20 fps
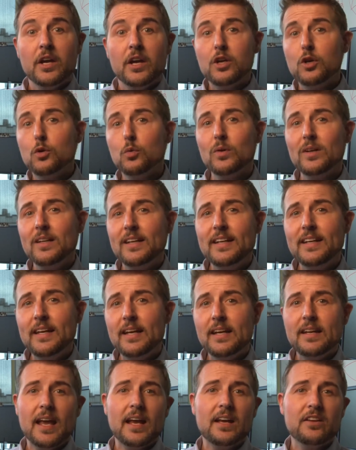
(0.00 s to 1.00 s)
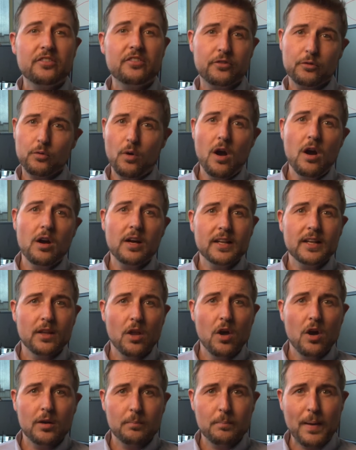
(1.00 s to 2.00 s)
You really need a strong and
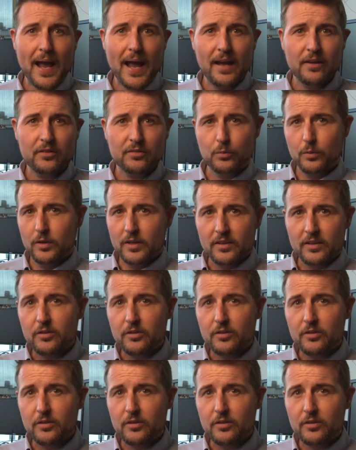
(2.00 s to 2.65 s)
long password password,